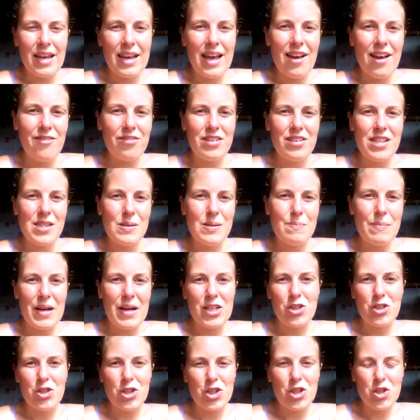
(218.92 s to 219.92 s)
like have these
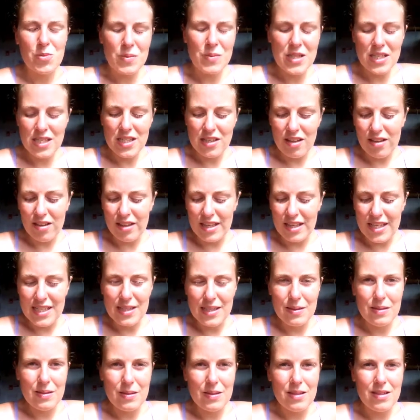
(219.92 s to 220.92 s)
bad judgments on
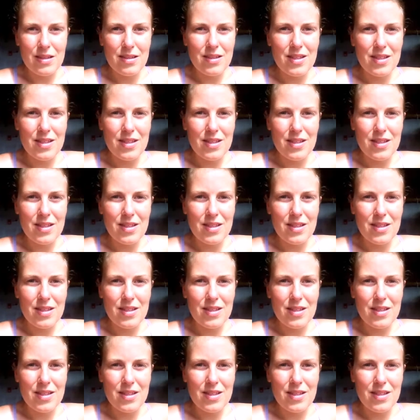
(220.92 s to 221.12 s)
these